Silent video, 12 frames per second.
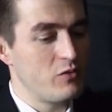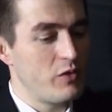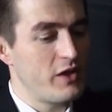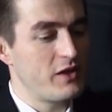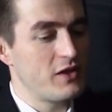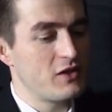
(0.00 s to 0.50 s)
the
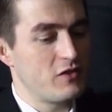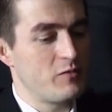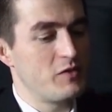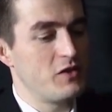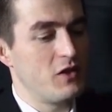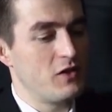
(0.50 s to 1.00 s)
way things have
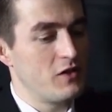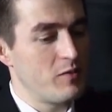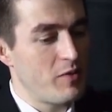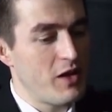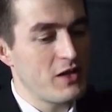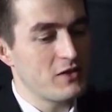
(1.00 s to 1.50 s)
been done in the
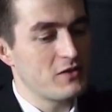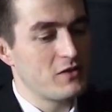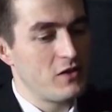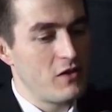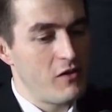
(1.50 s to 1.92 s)
past.